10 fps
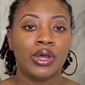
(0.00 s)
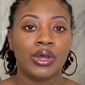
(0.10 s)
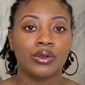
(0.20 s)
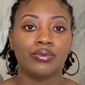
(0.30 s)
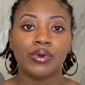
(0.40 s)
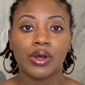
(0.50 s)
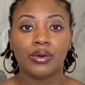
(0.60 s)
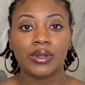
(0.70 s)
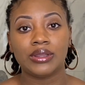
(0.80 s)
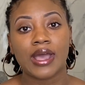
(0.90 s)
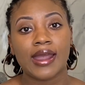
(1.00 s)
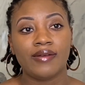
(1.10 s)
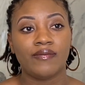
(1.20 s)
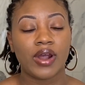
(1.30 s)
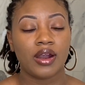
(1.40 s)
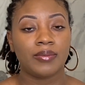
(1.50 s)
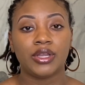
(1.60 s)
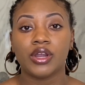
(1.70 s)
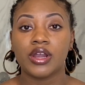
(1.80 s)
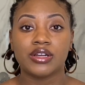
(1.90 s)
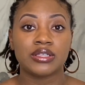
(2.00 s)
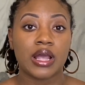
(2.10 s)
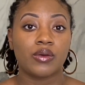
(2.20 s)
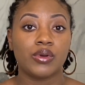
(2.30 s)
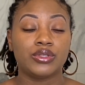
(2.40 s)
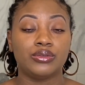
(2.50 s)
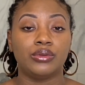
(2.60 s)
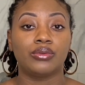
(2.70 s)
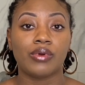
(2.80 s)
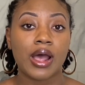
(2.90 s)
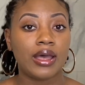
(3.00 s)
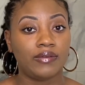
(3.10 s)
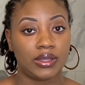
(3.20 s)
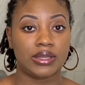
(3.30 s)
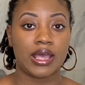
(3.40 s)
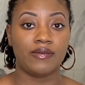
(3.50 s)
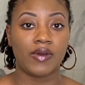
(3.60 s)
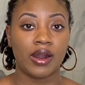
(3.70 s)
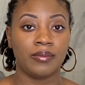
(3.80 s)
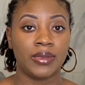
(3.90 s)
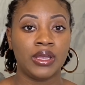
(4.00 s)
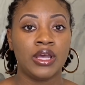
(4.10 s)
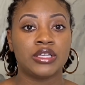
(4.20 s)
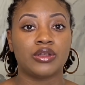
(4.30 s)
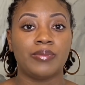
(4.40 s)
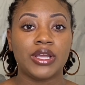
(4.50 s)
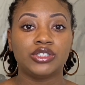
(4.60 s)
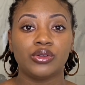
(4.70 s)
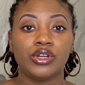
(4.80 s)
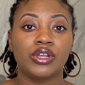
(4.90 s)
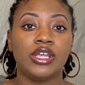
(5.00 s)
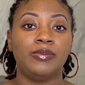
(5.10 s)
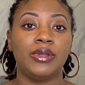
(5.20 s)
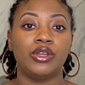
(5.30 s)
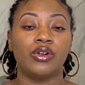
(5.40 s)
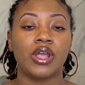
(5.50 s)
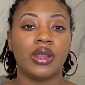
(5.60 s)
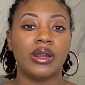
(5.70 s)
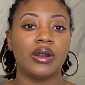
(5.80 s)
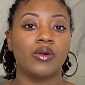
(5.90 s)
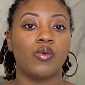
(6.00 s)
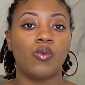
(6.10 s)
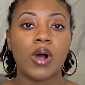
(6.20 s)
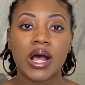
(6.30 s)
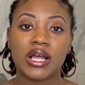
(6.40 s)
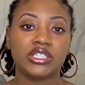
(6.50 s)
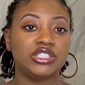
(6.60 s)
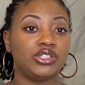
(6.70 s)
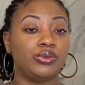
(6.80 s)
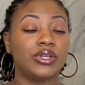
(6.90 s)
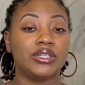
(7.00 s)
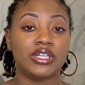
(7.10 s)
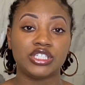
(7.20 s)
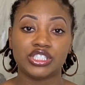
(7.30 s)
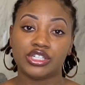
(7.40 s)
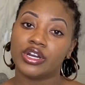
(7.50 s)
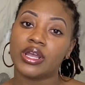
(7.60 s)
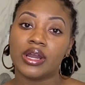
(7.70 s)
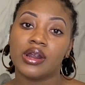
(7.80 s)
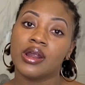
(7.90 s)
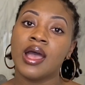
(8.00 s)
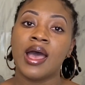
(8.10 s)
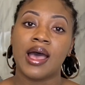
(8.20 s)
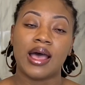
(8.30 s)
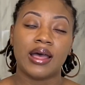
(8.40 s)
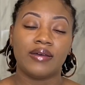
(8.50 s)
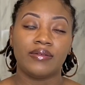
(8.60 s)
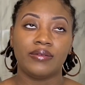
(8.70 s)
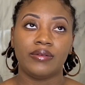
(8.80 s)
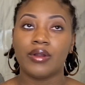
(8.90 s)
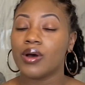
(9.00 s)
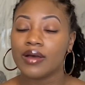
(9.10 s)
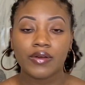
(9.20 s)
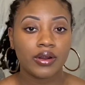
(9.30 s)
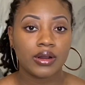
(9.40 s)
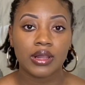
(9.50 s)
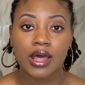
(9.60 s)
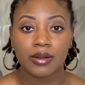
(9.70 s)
grow in that environment. Your hair is not going to thrive in that environment. So make sure you're keeping your hair washed, you condition your hair. I know I've heard a lot